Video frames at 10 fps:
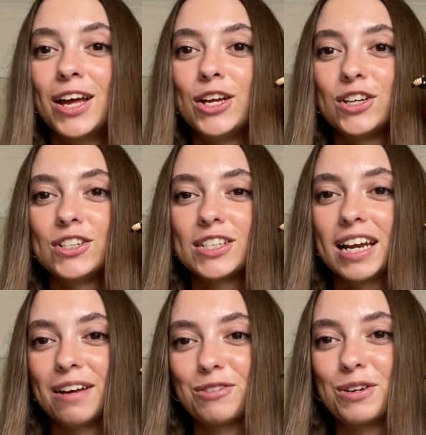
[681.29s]
you're just gonna
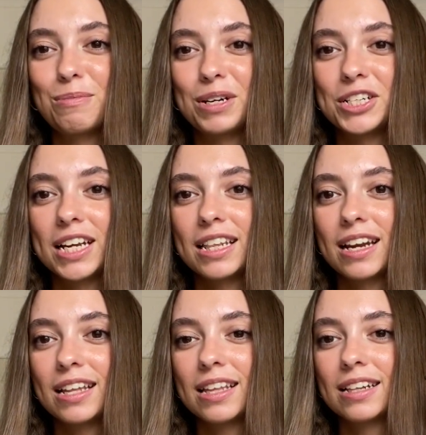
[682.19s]
have to appreciate that
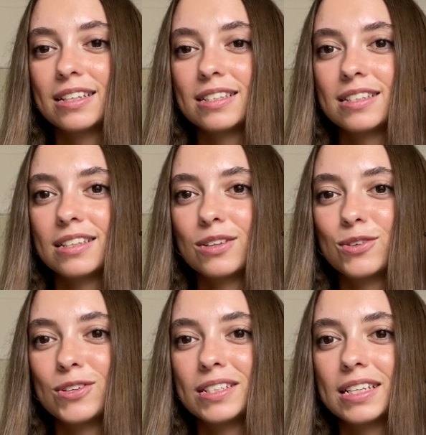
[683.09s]
I think this is the
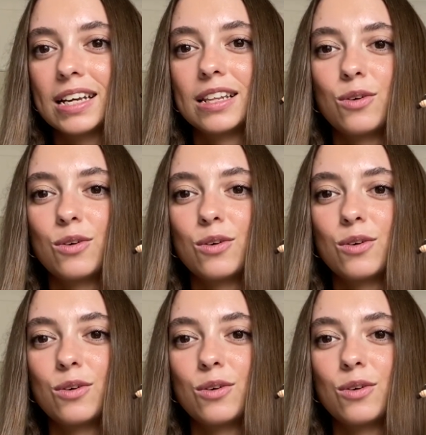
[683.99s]
coolest thing in the